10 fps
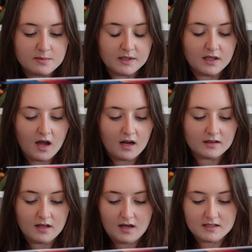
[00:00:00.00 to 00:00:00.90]
to be long
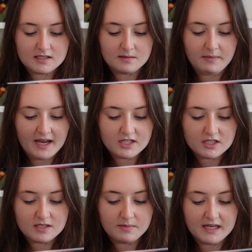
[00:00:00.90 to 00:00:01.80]
lost. Magic
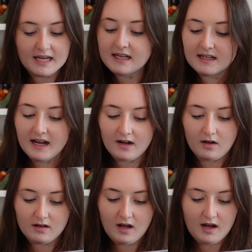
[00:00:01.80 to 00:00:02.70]
to be hidden at
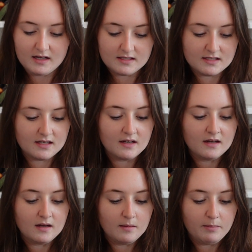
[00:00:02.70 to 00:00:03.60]
all cost.
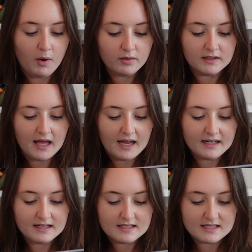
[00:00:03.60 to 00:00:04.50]
Both Lan
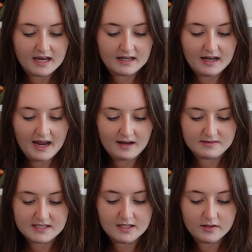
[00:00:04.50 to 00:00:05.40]
and Zen have
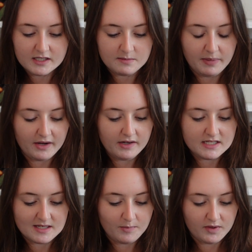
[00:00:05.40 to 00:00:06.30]
secrets buried
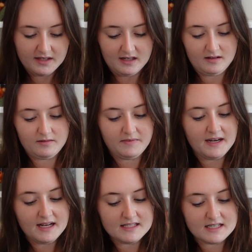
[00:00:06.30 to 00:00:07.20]
deep within.
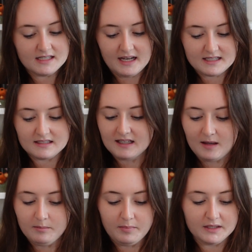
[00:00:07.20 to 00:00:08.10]
Fate has connected
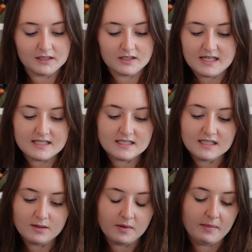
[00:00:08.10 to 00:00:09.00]
them, but their
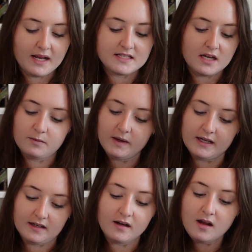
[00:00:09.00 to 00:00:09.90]
destiny remains
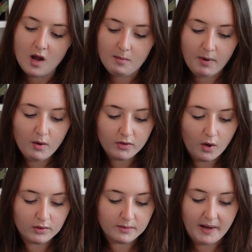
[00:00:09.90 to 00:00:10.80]
unwritten. Both
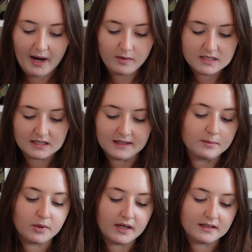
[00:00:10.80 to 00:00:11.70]
hold the power to
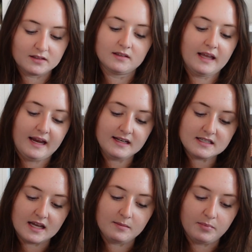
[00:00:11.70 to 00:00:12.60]
liberate their land,
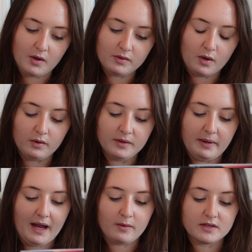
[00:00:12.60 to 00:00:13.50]
and both hold the
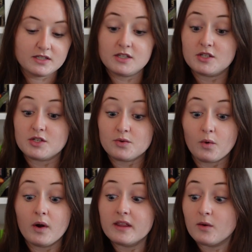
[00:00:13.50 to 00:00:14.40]
power to
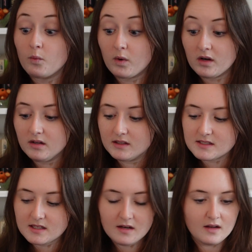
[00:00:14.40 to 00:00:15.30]
destroy the
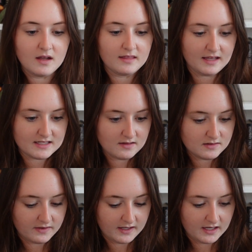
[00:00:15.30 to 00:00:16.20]
world. That sounds
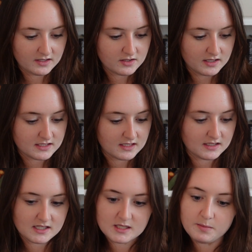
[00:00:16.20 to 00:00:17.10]
very interesting,
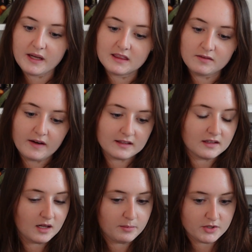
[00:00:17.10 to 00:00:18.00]
despite the fact
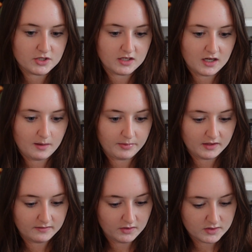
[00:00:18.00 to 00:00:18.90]
that I butchered a couple
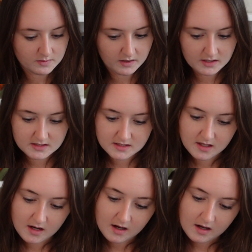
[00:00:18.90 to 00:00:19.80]
of those words.
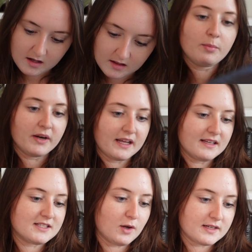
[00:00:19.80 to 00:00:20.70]
So pretty, so